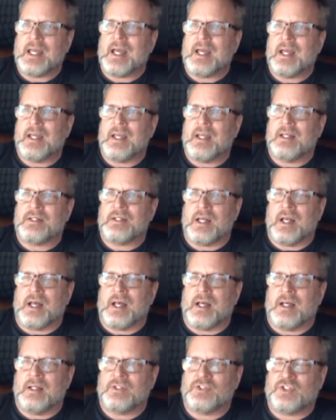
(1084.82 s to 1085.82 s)

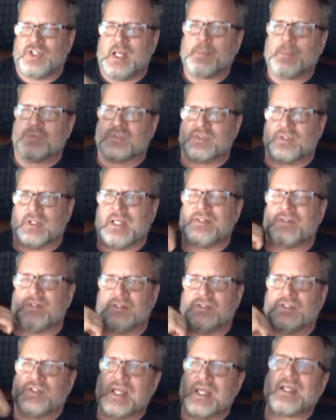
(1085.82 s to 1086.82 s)
Yeah, Champs, he's
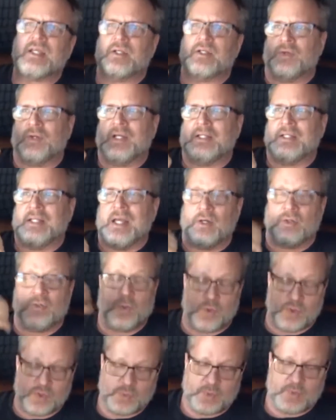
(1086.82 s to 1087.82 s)
in 2nd grade now,
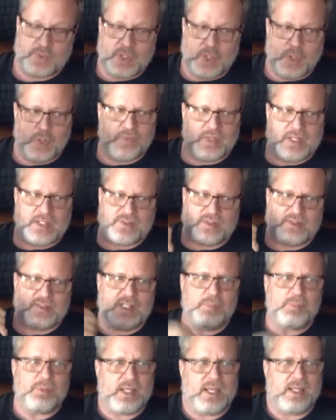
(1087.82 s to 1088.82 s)
of course, with COVID. He's a
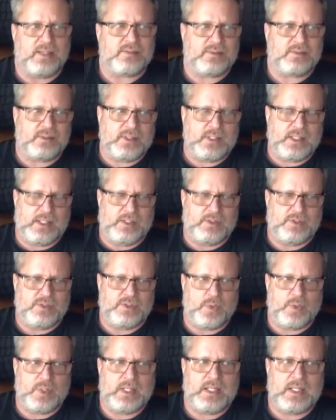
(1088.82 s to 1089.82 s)
CPS kid,
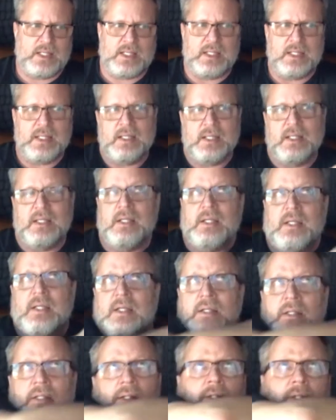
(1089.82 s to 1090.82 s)
so he
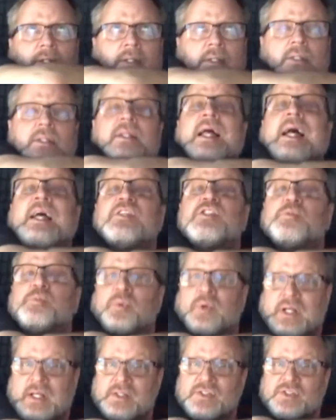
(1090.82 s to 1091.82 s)

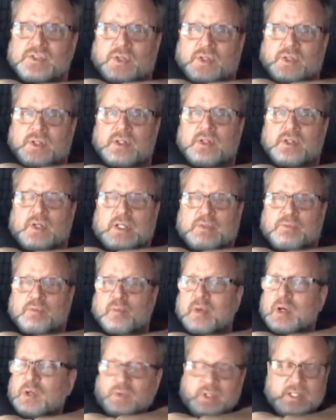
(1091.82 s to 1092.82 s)
last spring started learning
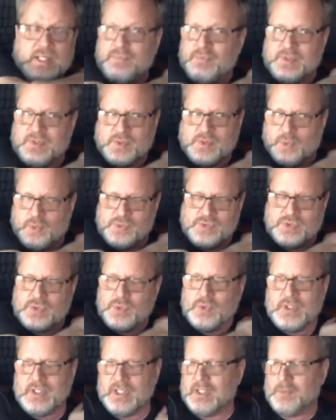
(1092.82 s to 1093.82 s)
remotely in this whole
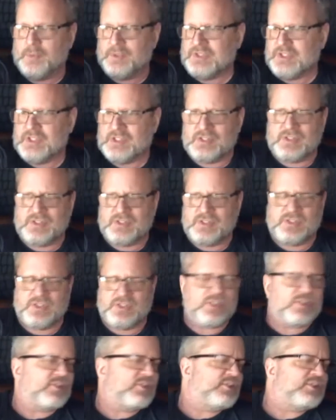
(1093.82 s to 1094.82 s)
school year, which is
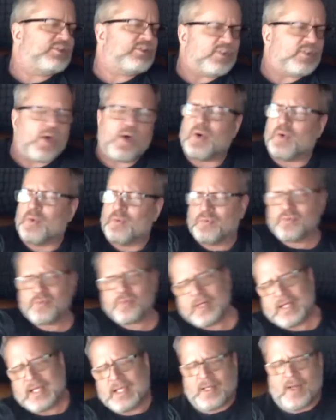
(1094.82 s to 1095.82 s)
just so
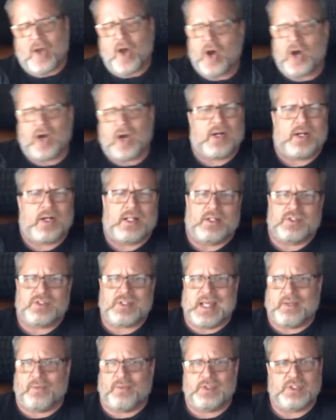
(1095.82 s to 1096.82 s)
freaking hard and
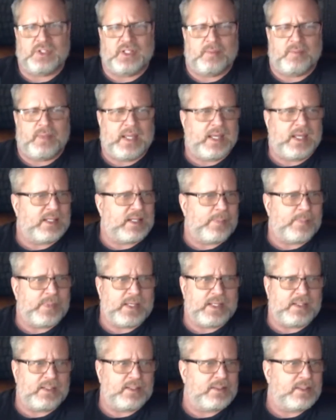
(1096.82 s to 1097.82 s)
challenging, man. I
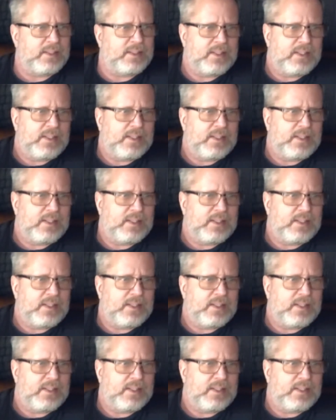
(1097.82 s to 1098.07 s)
mean,